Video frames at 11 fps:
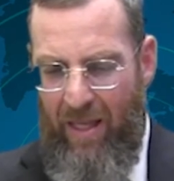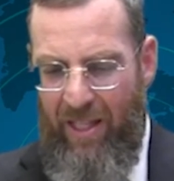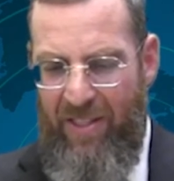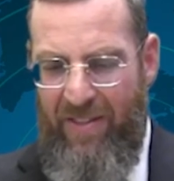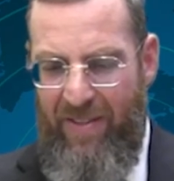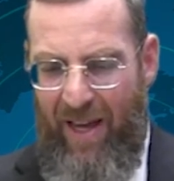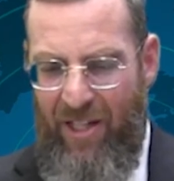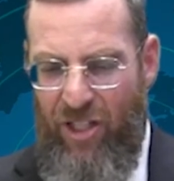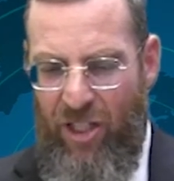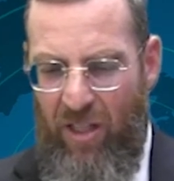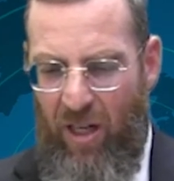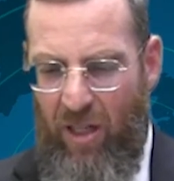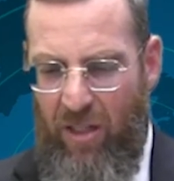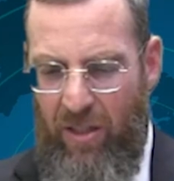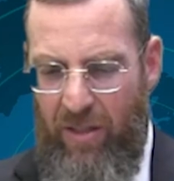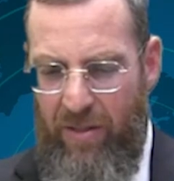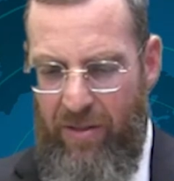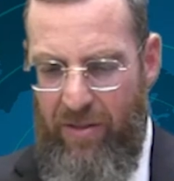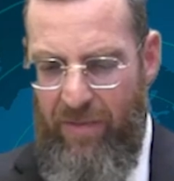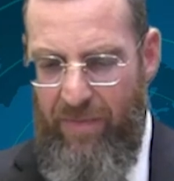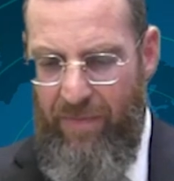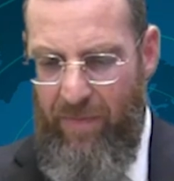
he said, Shlokois,